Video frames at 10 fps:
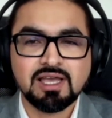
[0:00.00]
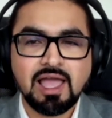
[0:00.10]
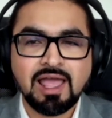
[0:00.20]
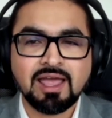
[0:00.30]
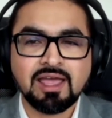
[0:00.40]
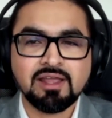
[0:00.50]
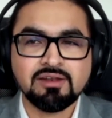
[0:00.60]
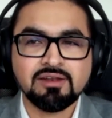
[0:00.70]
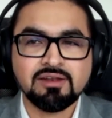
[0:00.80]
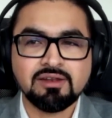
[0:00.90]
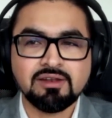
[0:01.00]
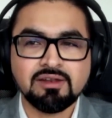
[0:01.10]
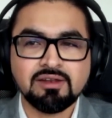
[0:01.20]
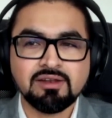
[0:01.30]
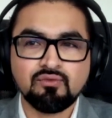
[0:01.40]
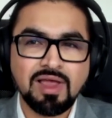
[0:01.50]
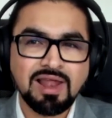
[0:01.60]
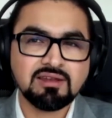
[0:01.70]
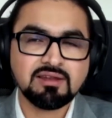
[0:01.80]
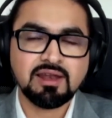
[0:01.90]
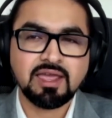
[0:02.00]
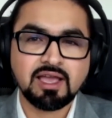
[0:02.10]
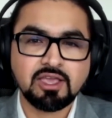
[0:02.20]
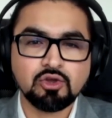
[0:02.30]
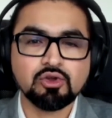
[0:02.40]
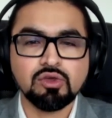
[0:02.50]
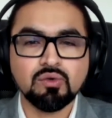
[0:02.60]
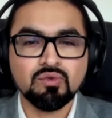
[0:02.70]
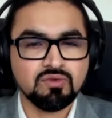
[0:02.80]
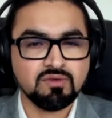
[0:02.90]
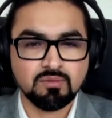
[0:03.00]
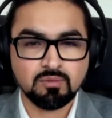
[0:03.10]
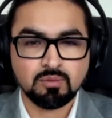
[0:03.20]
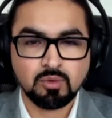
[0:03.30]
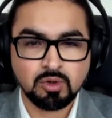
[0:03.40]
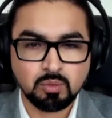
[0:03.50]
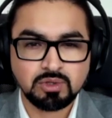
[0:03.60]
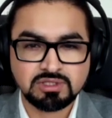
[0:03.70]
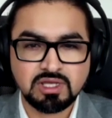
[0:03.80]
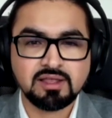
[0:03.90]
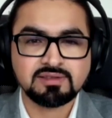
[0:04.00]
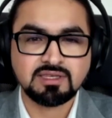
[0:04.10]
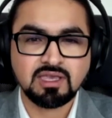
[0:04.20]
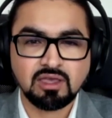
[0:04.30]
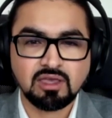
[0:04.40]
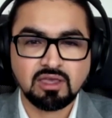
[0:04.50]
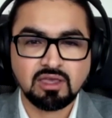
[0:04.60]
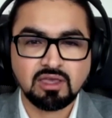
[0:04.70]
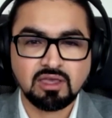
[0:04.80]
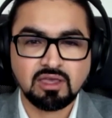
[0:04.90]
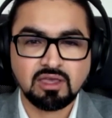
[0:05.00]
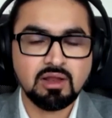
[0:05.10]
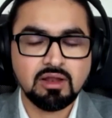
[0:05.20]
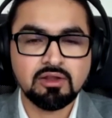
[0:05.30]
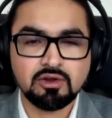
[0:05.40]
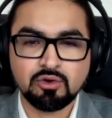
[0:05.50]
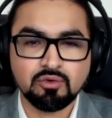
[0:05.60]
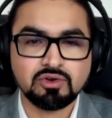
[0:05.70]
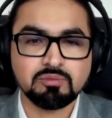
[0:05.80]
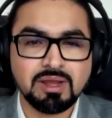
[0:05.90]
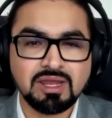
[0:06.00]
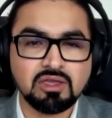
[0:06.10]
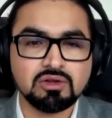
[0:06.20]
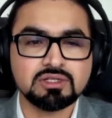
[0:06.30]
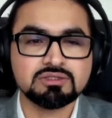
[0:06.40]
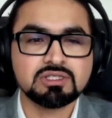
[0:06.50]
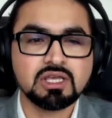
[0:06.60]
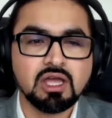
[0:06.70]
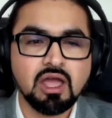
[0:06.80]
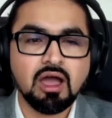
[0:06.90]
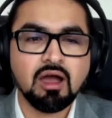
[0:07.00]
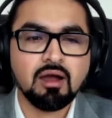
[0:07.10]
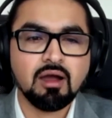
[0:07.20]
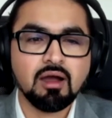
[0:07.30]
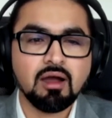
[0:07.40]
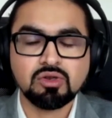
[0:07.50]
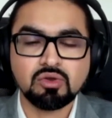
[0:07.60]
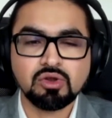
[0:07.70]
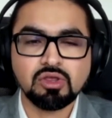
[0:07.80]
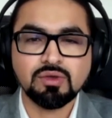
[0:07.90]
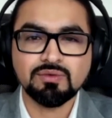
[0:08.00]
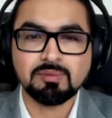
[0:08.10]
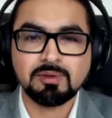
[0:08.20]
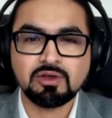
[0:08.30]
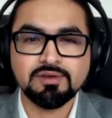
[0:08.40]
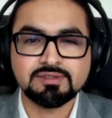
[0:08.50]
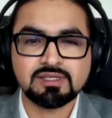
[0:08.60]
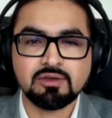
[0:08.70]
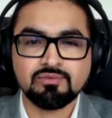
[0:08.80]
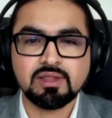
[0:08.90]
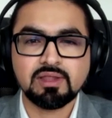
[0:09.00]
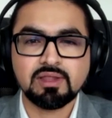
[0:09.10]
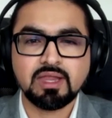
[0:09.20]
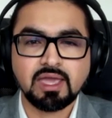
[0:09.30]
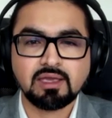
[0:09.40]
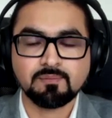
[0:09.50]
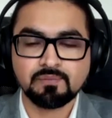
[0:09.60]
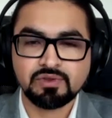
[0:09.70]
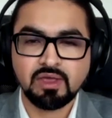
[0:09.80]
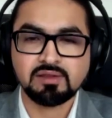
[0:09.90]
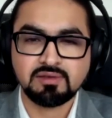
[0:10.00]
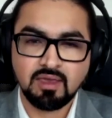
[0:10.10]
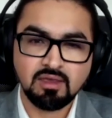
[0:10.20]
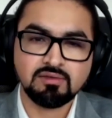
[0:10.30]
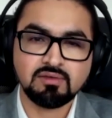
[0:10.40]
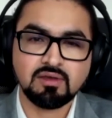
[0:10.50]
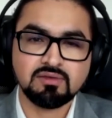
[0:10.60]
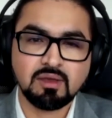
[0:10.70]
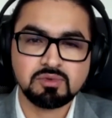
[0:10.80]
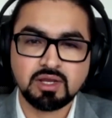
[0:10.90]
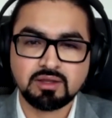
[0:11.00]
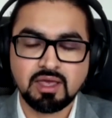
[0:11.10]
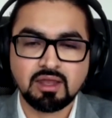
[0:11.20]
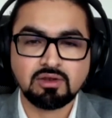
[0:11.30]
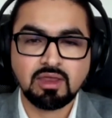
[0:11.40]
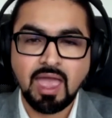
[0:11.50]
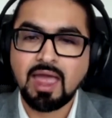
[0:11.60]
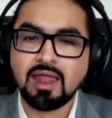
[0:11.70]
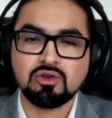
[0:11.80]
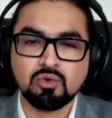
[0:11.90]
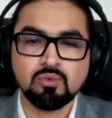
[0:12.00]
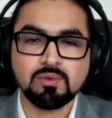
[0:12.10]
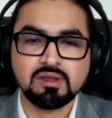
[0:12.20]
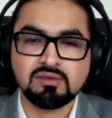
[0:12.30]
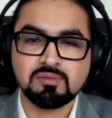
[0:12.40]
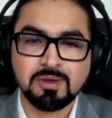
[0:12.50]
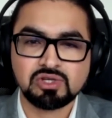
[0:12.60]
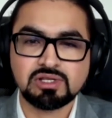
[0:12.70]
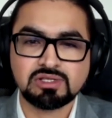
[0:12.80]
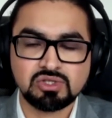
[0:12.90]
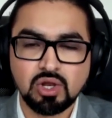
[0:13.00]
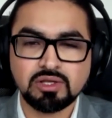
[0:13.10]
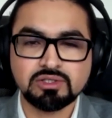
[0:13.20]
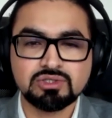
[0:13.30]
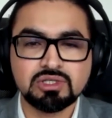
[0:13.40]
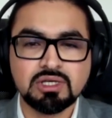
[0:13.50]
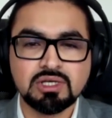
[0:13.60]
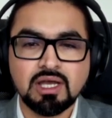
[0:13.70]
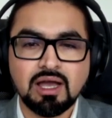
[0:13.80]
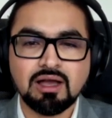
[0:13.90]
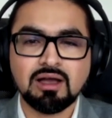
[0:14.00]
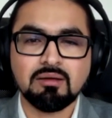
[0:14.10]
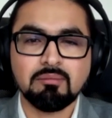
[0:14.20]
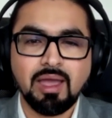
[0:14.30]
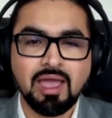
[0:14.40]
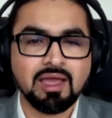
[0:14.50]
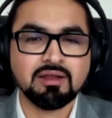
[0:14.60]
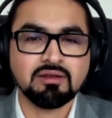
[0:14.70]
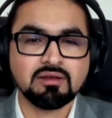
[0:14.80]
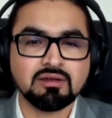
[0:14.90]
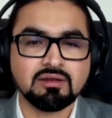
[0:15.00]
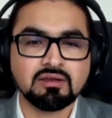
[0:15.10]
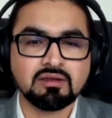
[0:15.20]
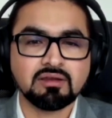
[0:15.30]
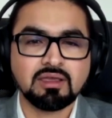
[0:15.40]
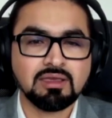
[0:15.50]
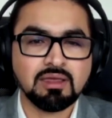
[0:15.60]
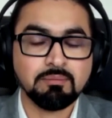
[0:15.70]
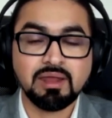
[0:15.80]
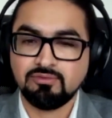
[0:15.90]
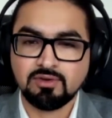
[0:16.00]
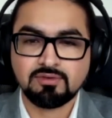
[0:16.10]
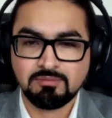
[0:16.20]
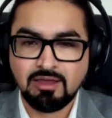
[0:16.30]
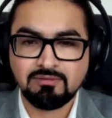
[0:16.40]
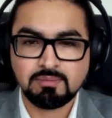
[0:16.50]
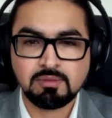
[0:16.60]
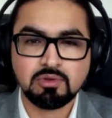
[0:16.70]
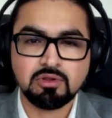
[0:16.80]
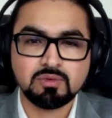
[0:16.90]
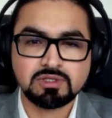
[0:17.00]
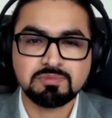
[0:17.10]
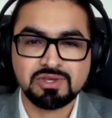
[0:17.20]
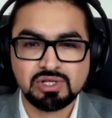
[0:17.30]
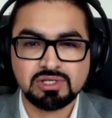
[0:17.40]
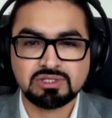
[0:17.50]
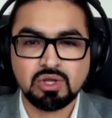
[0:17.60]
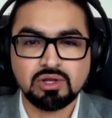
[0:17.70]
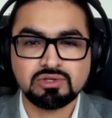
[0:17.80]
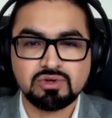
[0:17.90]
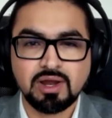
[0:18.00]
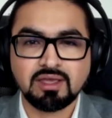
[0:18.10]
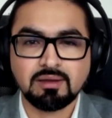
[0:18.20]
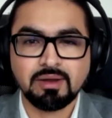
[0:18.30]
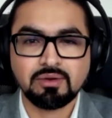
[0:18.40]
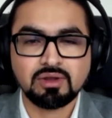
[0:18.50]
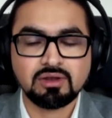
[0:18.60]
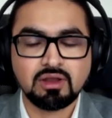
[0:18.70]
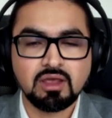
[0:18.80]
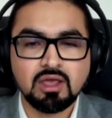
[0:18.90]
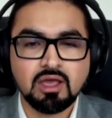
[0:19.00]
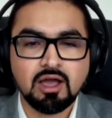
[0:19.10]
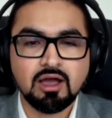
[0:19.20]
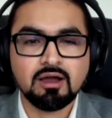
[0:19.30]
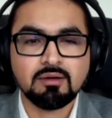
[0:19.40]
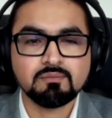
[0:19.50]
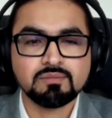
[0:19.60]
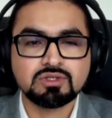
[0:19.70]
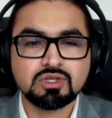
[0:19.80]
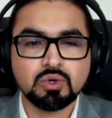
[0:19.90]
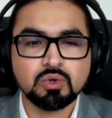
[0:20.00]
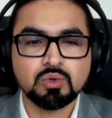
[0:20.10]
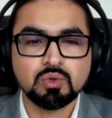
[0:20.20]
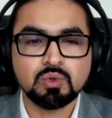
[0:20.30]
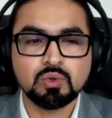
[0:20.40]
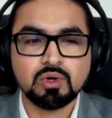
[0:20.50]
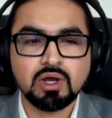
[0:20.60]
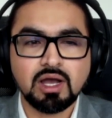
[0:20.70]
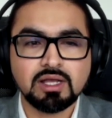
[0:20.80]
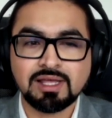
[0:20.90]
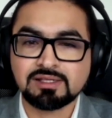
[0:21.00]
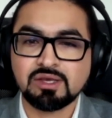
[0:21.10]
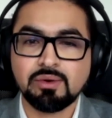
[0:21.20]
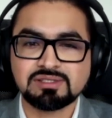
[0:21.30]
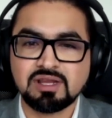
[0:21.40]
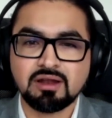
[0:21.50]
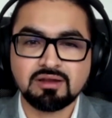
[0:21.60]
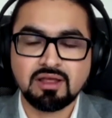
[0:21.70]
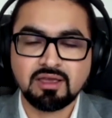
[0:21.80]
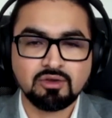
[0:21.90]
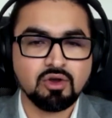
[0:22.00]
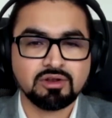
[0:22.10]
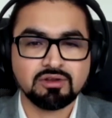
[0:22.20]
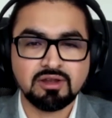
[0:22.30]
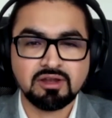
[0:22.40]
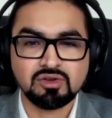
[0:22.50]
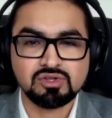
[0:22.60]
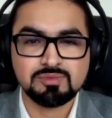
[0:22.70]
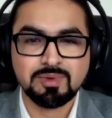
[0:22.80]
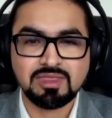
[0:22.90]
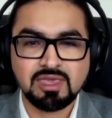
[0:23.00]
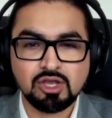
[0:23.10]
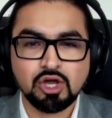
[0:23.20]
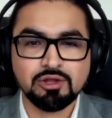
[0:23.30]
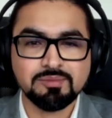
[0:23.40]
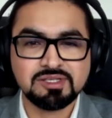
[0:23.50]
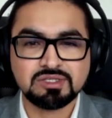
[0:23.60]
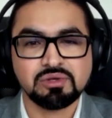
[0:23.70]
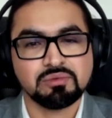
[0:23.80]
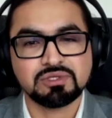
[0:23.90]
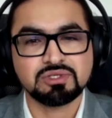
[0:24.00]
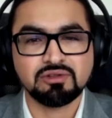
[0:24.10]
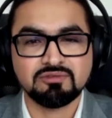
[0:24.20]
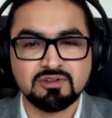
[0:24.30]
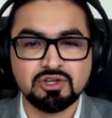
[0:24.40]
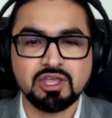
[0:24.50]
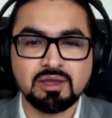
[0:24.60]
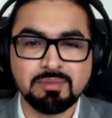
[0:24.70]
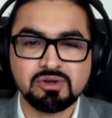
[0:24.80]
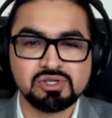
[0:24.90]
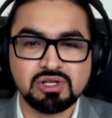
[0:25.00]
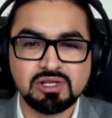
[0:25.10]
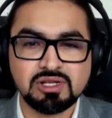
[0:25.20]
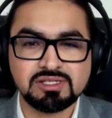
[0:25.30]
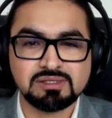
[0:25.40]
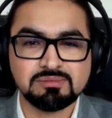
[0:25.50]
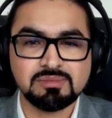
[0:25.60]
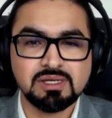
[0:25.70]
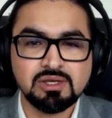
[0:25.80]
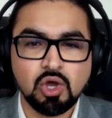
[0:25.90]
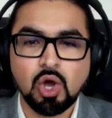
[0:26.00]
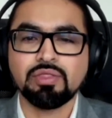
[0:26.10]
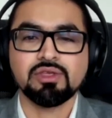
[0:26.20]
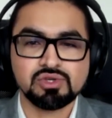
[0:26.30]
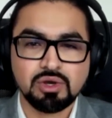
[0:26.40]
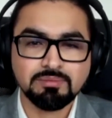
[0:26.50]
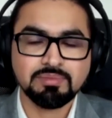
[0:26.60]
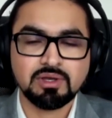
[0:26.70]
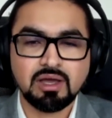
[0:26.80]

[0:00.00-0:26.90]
And it felt like I could use what were science skills learned over many years and put it to good use because I feel like science is a subject that can do with specialist knowledge and can benefit from having people with specialist knowledge writing about it. So that's how I started. I got an internship at The Economist, so it was sort of learning about journalism on the job.